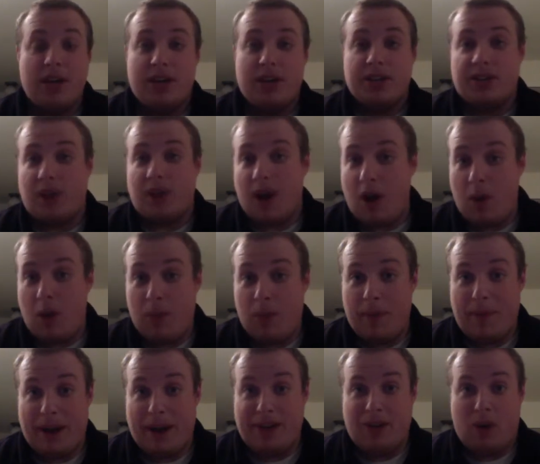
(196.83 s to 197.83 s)
So I open
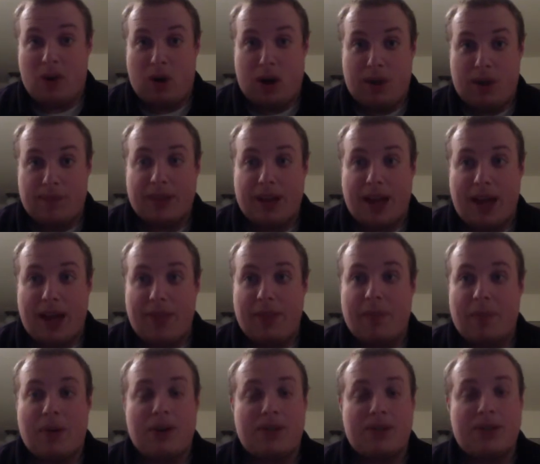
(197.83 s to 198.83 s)
my door, and the
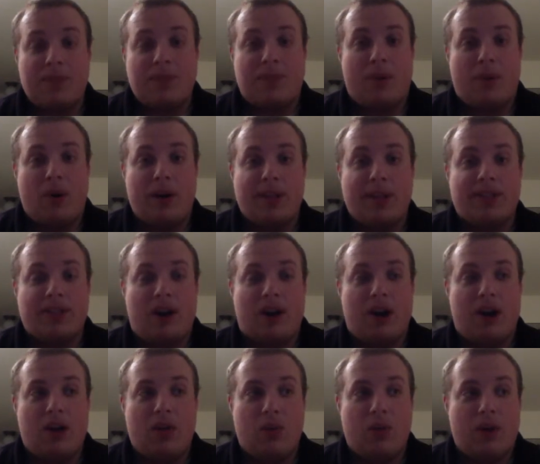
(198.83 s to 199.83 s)
person points
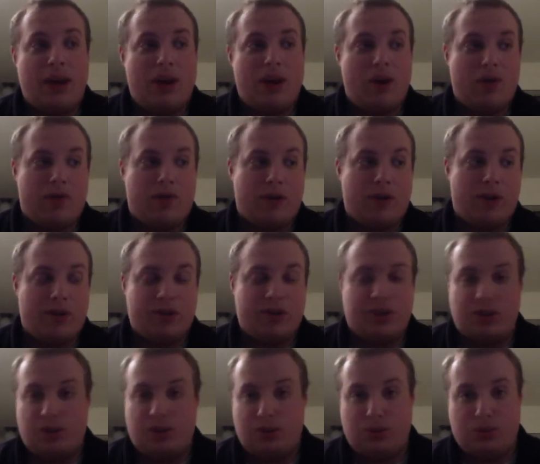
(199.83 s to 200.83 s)
all the way over
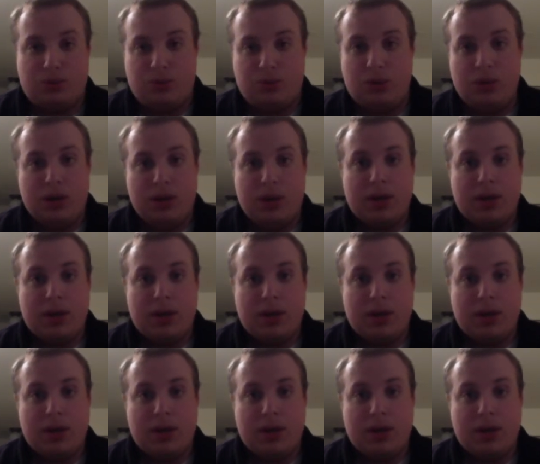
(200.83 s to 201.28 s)
to